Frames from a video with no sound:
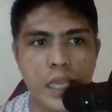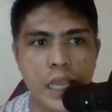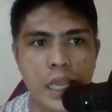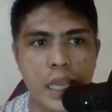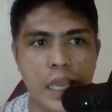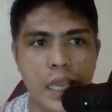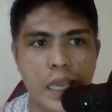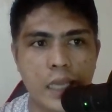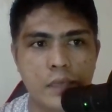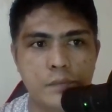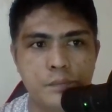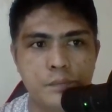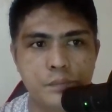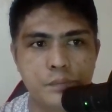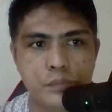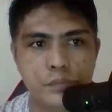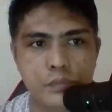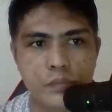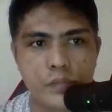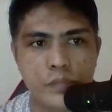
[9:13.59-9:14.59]
and
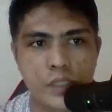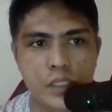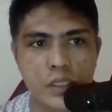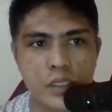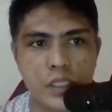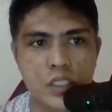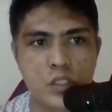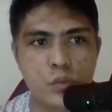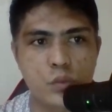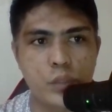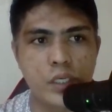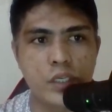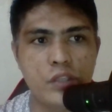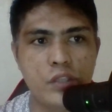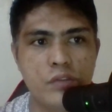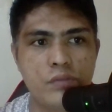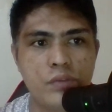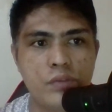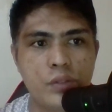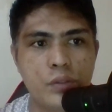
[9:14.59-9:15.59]
this is where
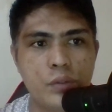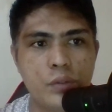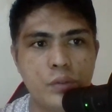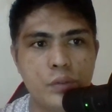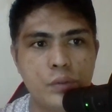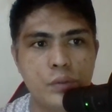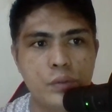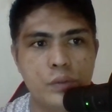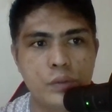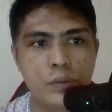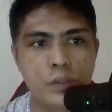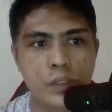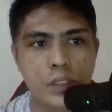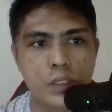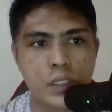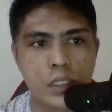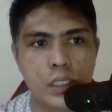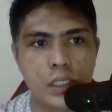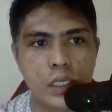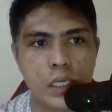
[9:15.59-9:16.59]
you view
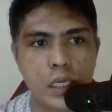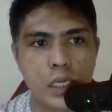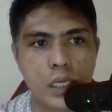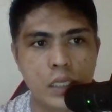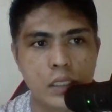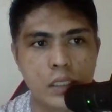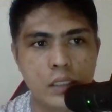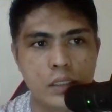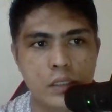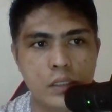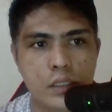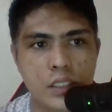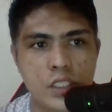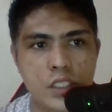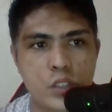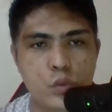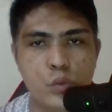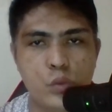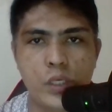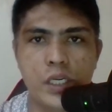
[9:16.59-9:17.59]
uh,
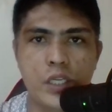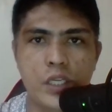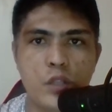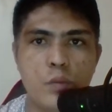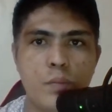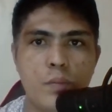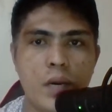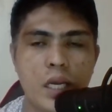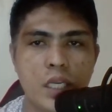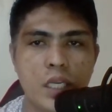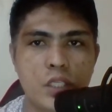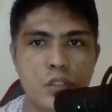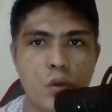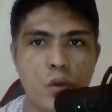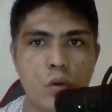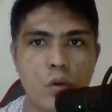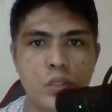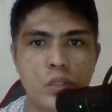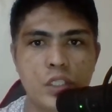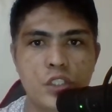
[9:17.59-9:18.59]
this is where you manage
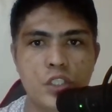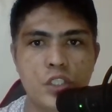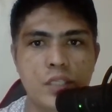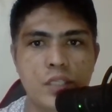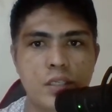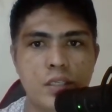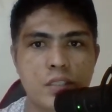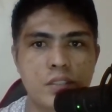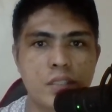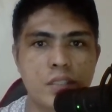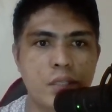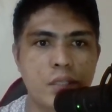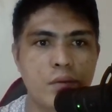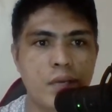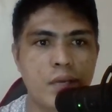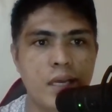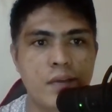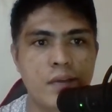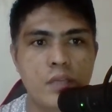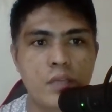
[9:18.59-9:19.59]
all the channels that you
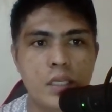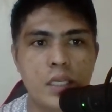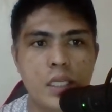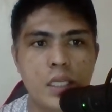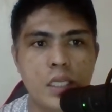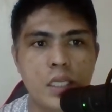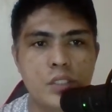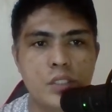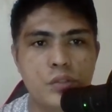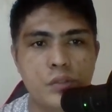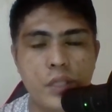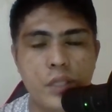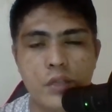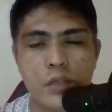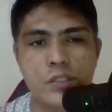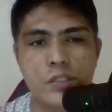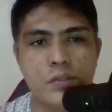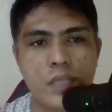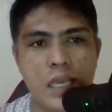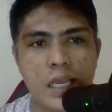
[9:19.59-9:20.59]
have so they
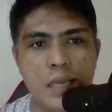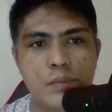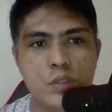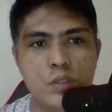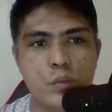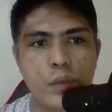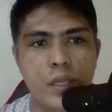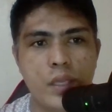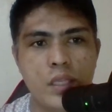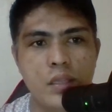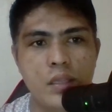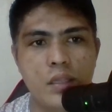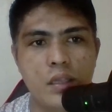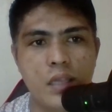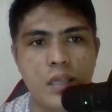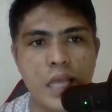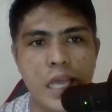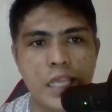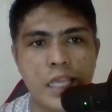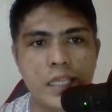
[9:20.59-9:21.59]
also comes with
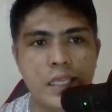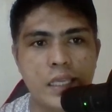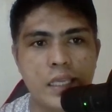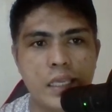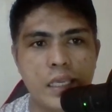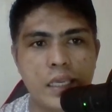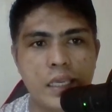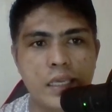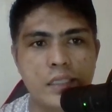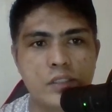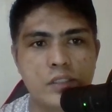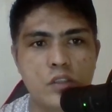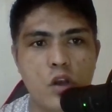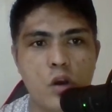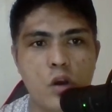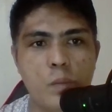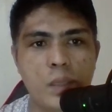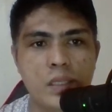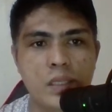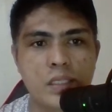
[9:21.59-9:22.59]
like and
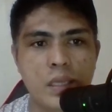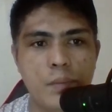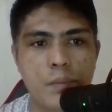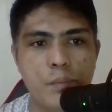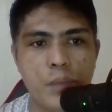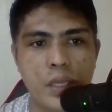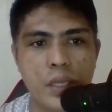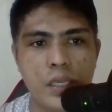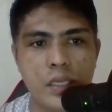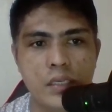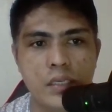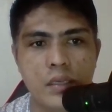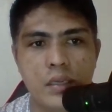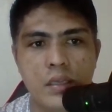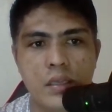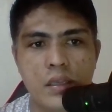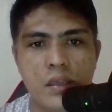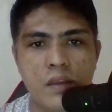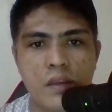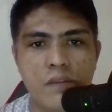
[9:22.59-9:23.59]
comment campaign
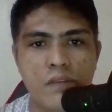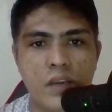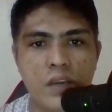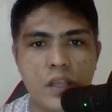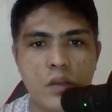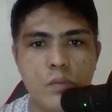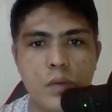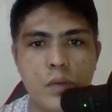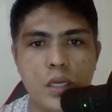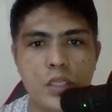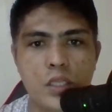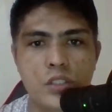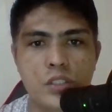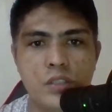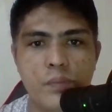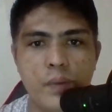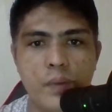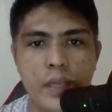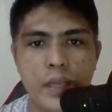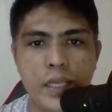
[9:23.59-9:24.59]
video
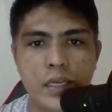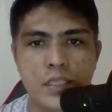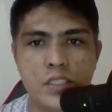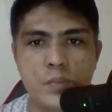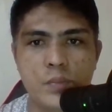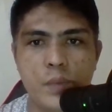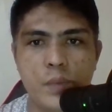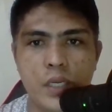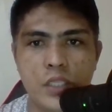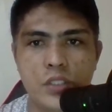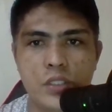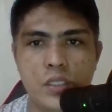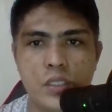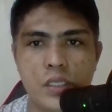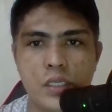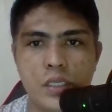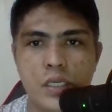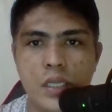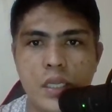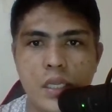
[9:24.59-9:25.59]
manager playlist
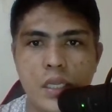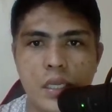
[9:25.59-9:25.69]
manager